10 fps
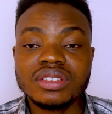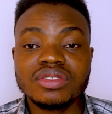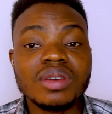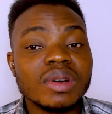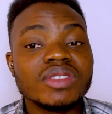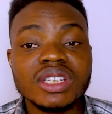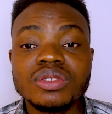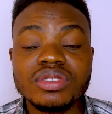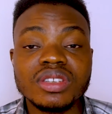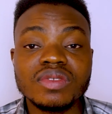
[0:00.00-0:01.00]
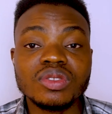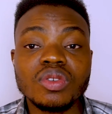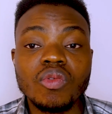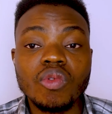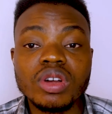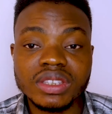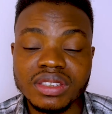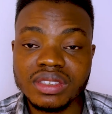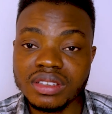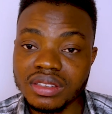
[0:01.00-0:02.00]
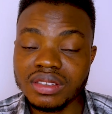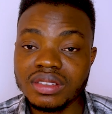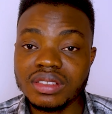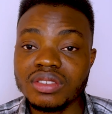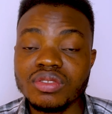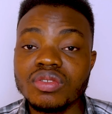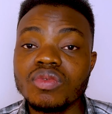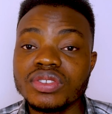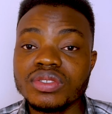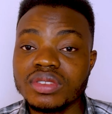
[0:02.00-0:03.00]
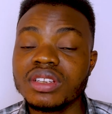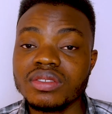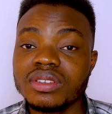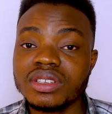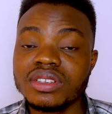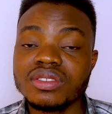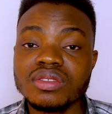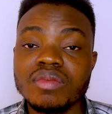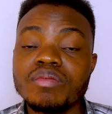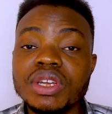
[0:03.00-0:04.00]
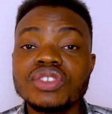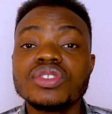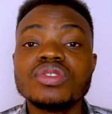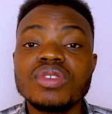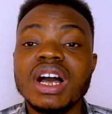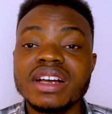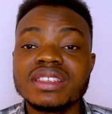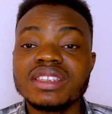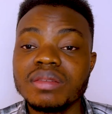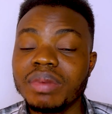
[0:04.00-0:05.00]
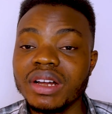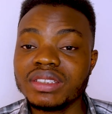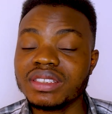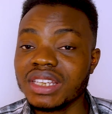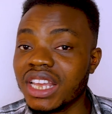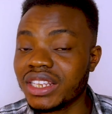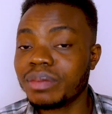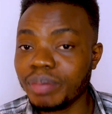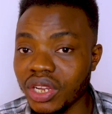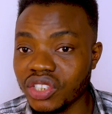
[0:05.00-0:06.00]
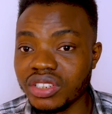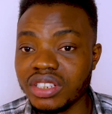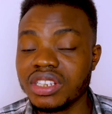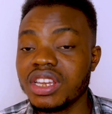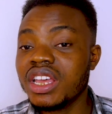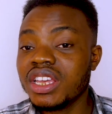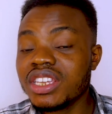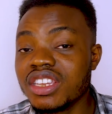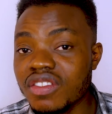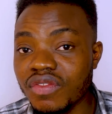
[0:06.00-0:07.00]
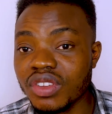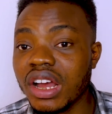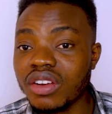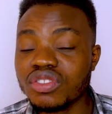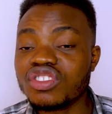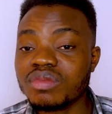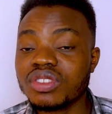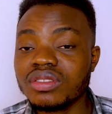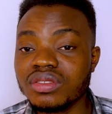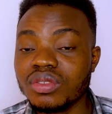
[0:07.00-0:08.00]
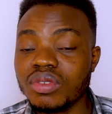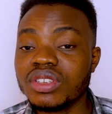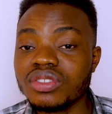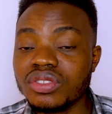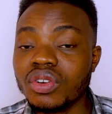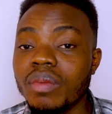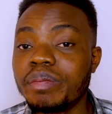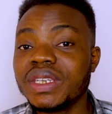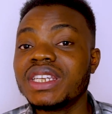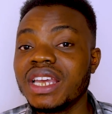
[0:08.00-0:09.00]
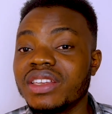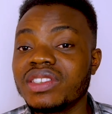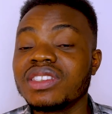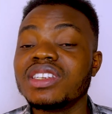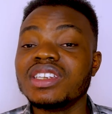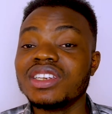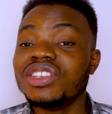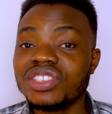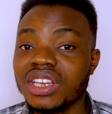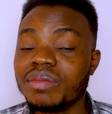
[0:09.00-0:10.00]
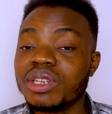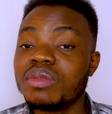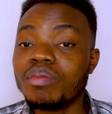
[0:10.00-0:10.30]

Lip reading: Some of them don't even know what this things. They don't know what student college is. So make sure you ask about this, especially if you are going to be doing your BSc in Germany.